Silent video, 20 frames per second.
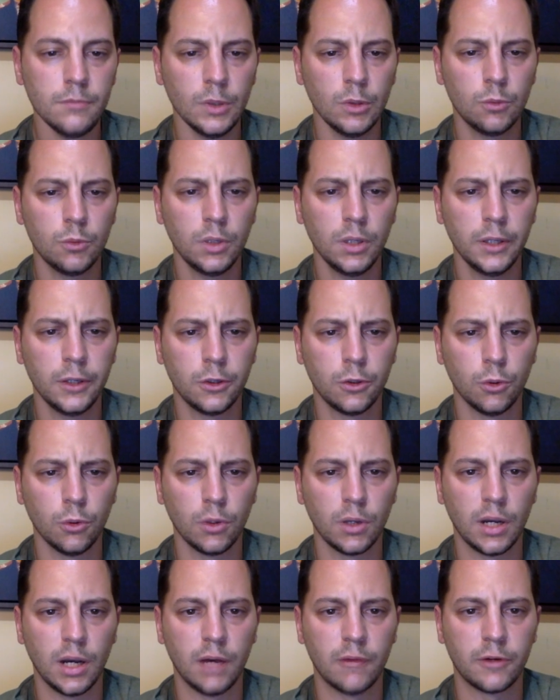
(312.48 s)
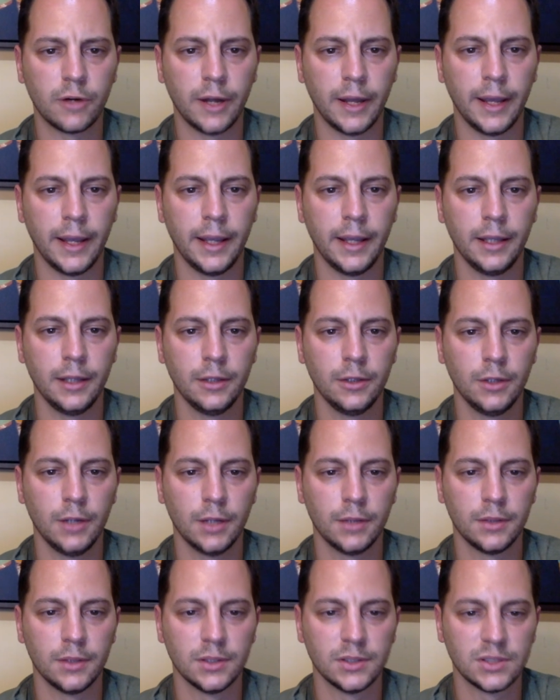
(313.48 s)
Really cool cover A. You
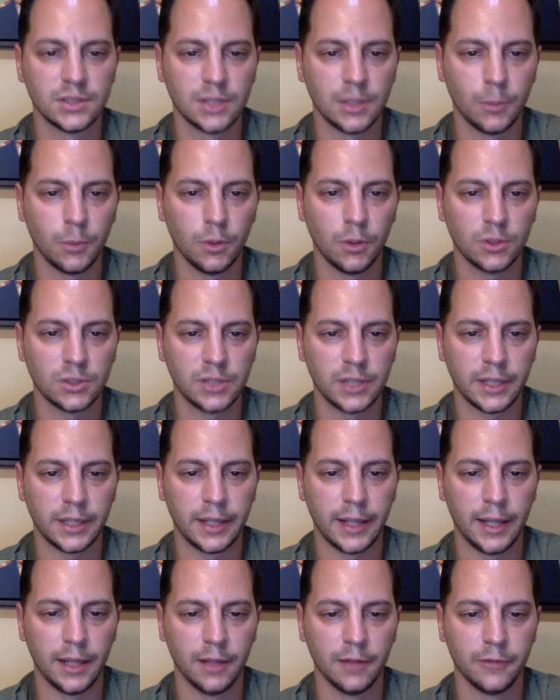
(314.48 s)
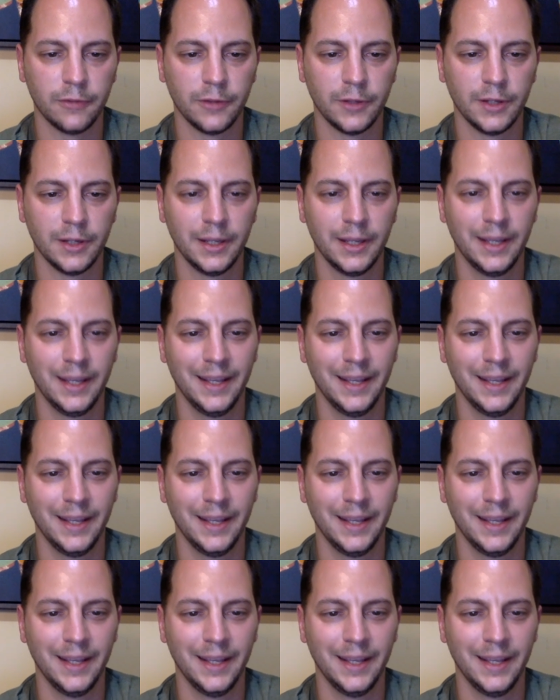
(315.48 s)
got this what looks like an elephant.